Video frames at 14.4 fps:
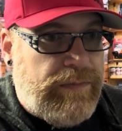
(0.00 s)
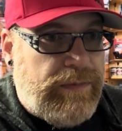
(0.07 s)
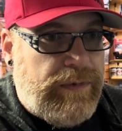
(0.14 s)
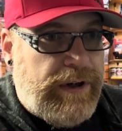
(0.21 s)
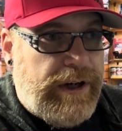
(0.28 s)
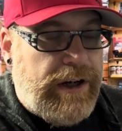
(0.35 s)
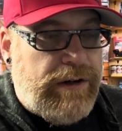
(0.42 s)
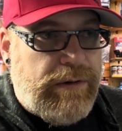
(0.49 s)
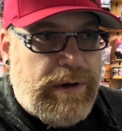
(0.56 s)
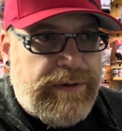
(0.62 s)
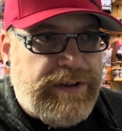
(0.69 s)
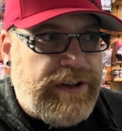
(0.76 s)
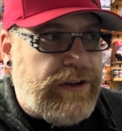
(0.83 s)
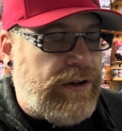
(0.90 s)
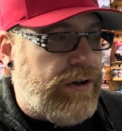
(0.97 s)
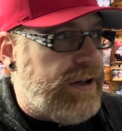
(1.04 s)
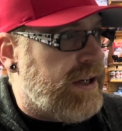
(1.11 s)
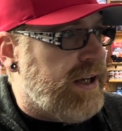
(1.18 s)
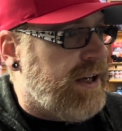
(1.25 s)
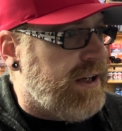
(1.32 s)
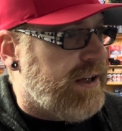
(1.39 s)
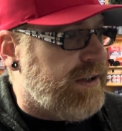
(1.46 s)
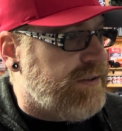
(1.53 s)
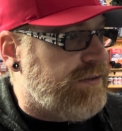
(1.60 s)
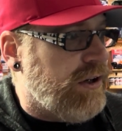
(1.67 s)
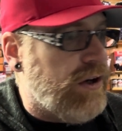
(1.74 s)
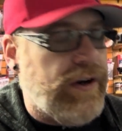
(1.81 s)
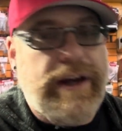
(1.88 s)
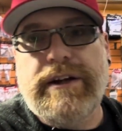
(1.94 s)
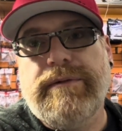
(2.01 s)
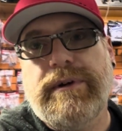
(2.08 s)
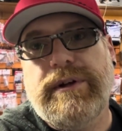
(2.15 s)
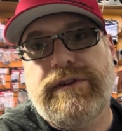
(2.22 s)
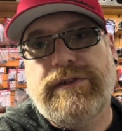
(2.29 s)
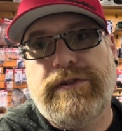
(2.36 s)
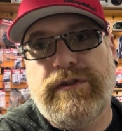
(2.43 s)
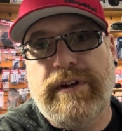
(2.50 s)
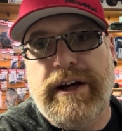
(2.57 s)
Where was I going? So anyways,